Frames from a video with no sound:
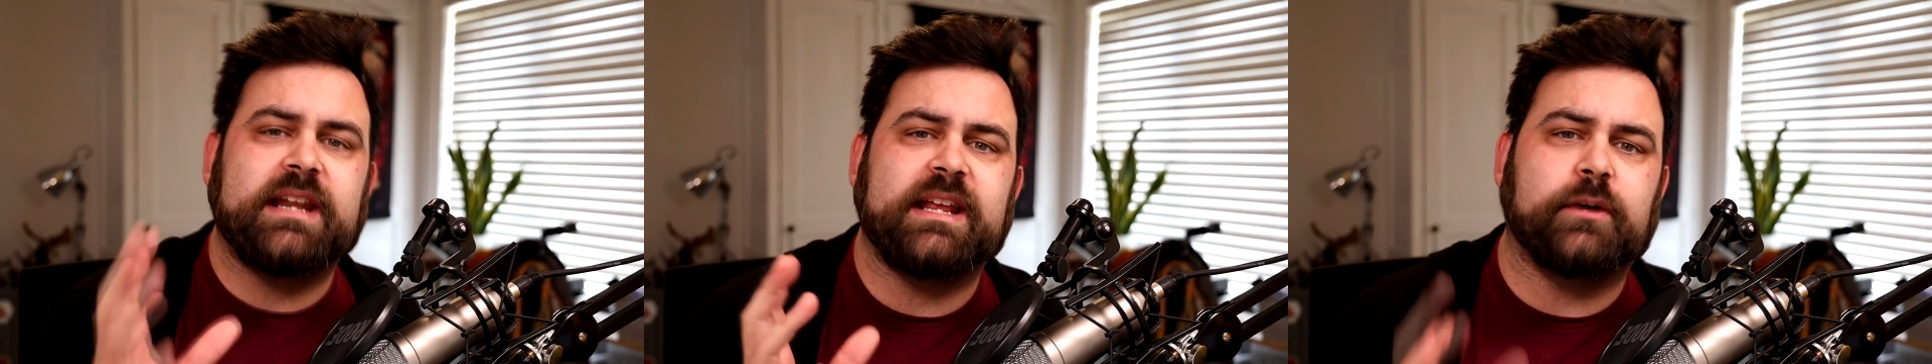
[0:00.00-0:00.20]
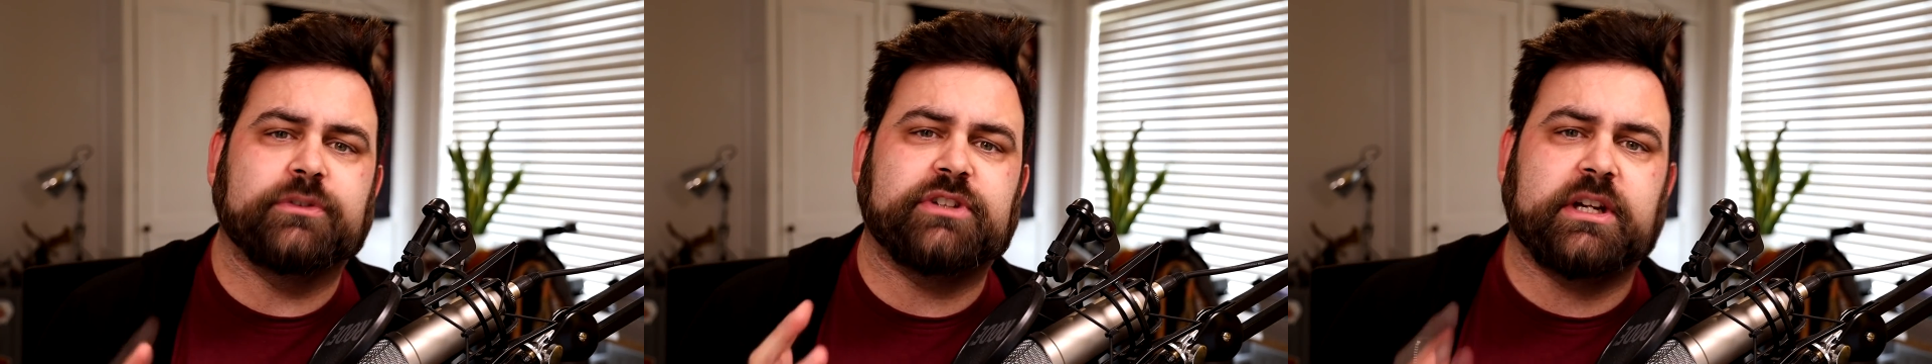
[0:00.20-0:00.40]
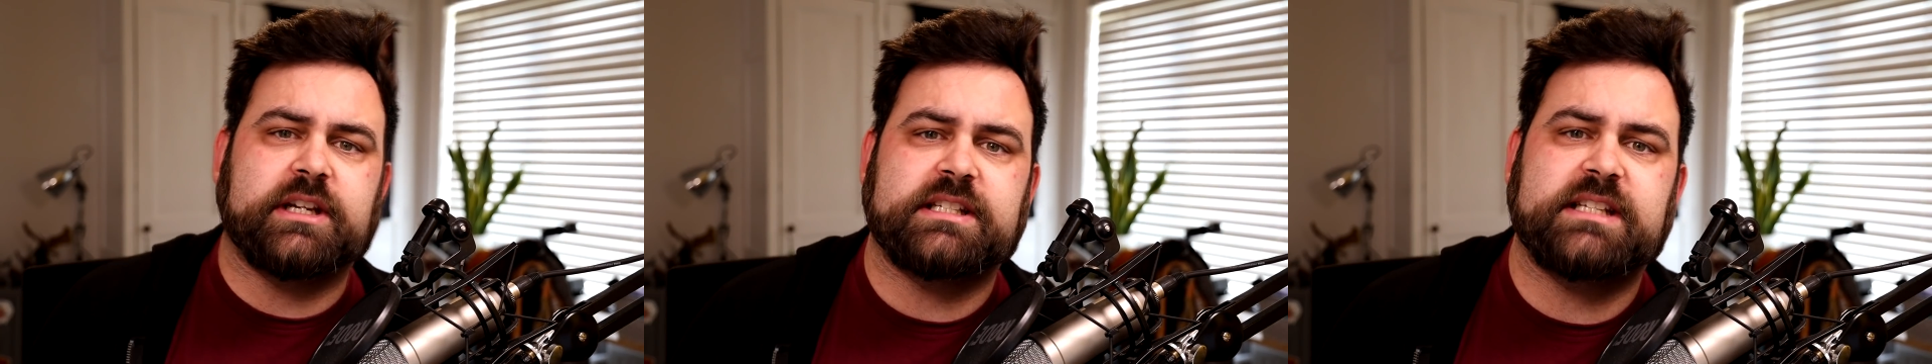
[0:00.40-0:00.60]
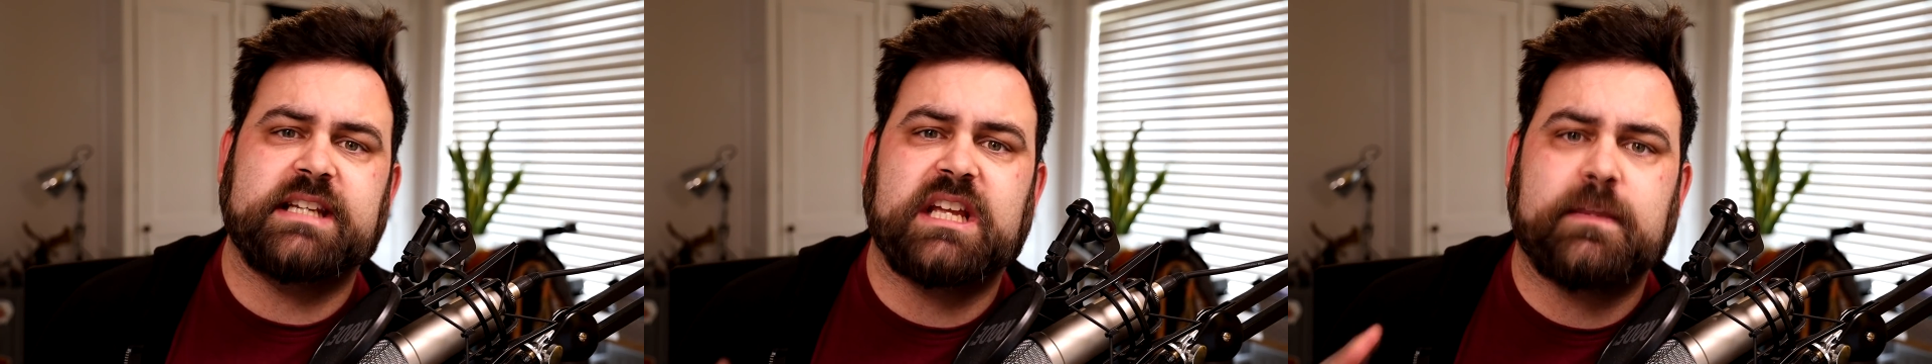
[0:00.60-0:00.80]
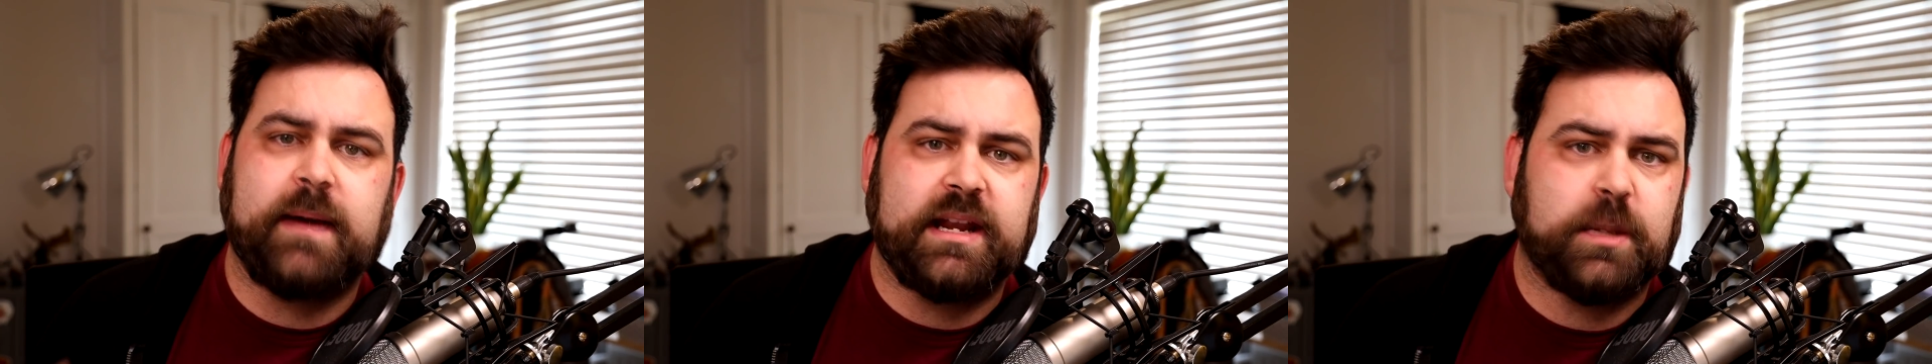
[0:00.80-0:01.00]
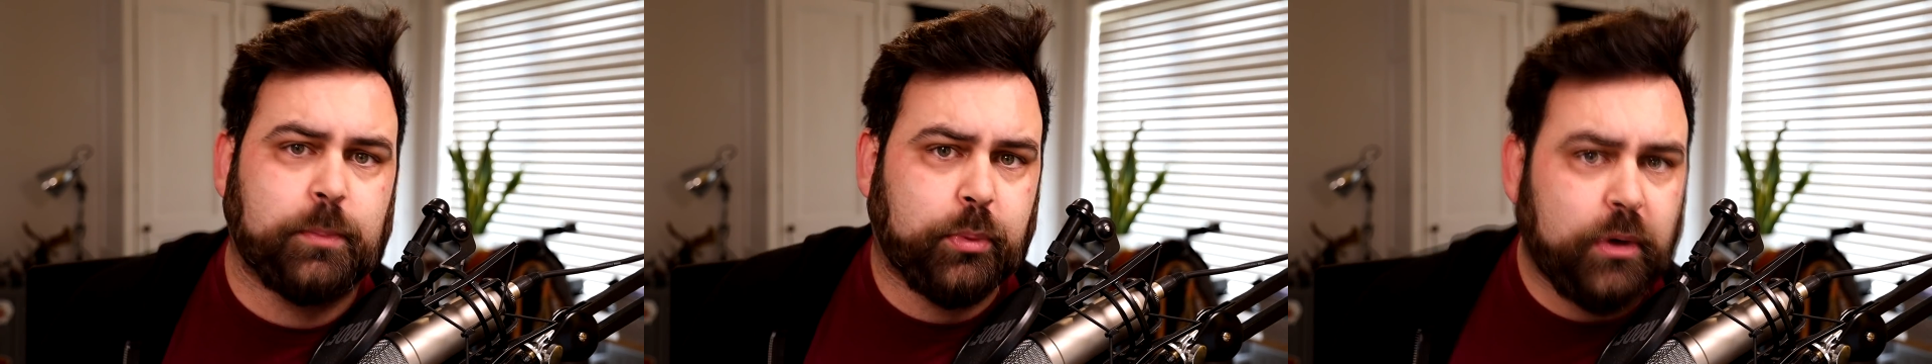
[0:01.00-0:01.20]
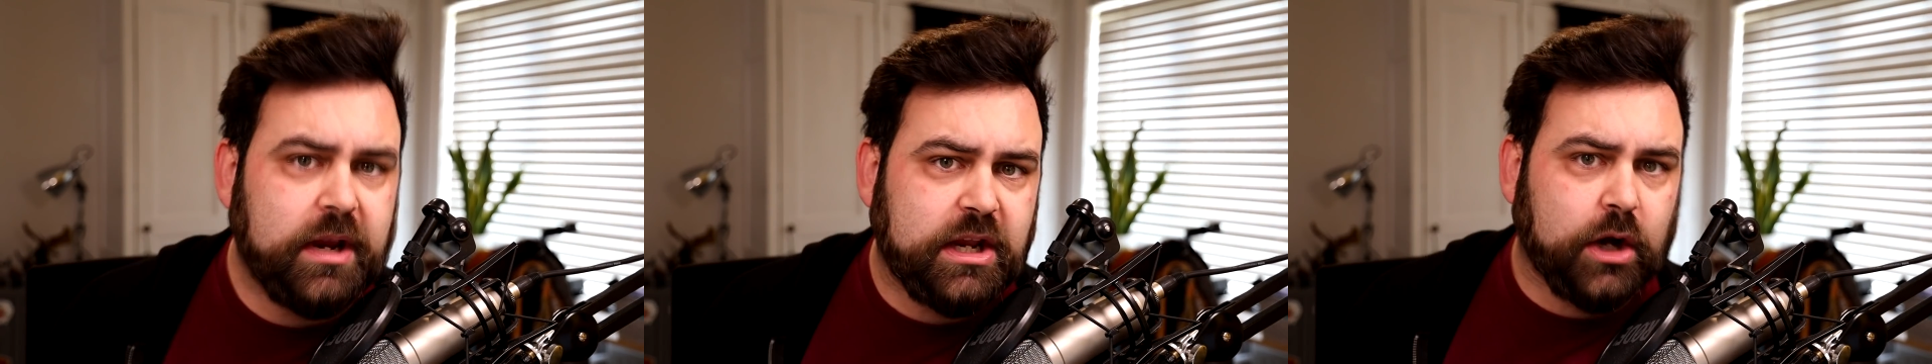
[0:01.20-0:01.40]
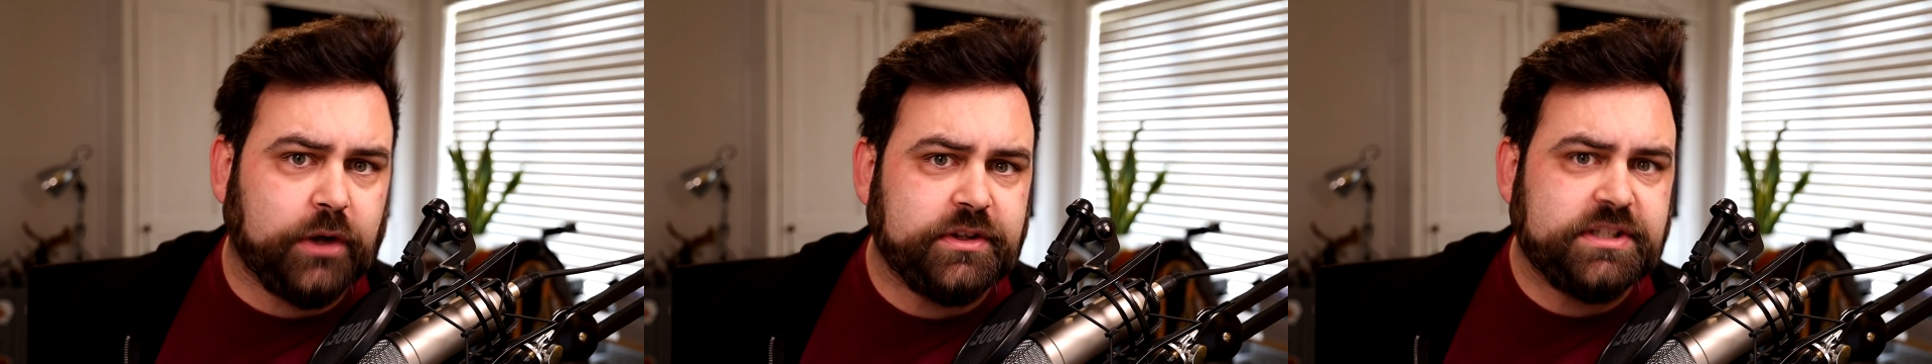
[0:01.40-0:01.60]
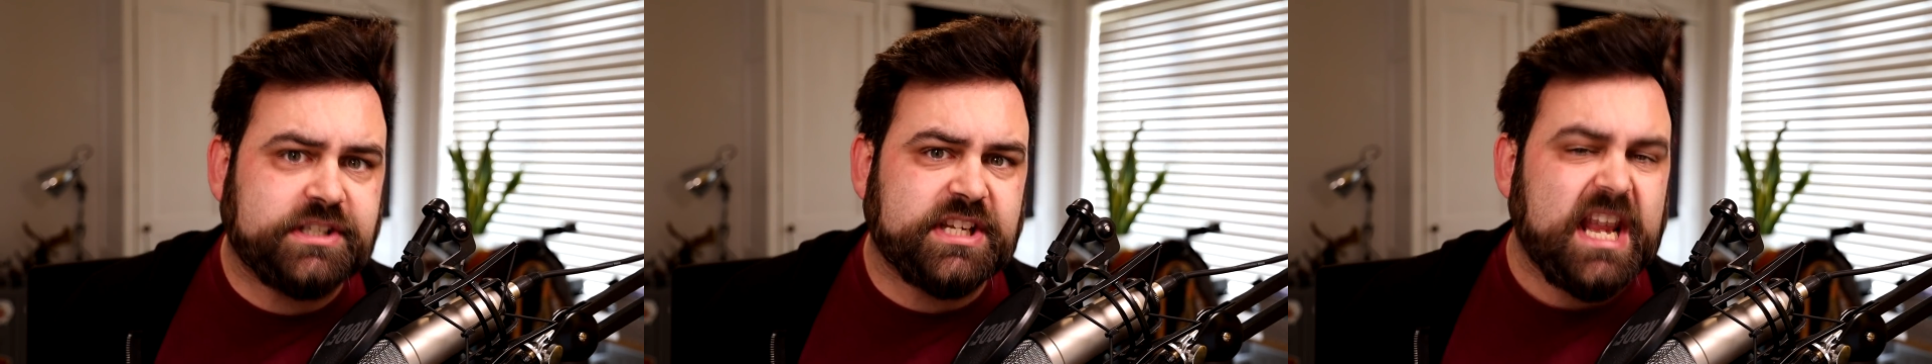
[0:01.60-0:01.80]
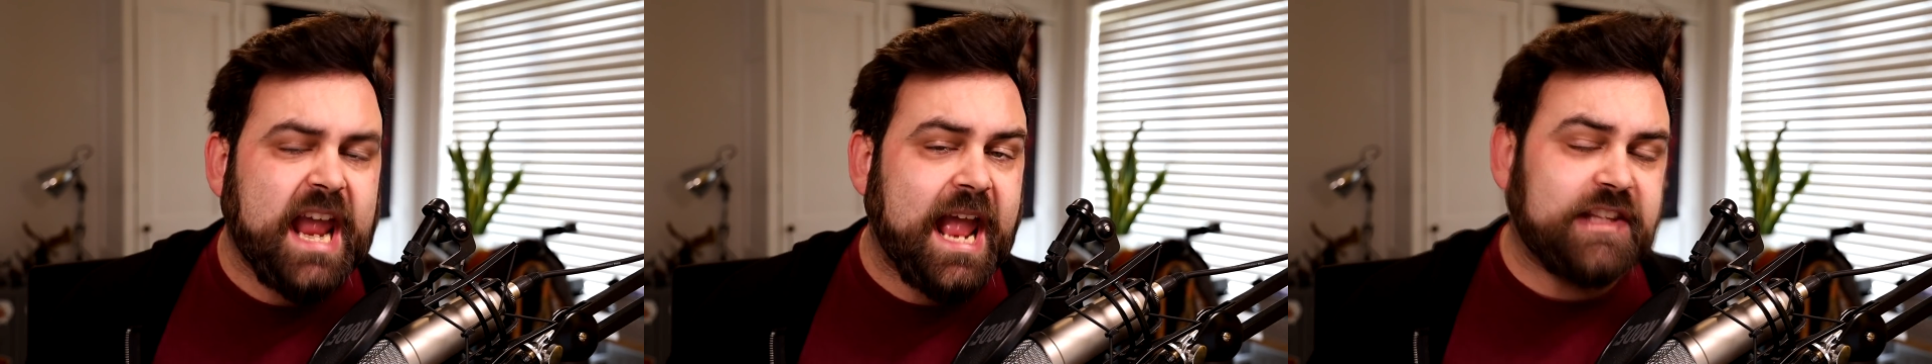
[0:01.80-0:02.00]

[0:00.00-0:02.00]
Neon Dynasty Commander precons.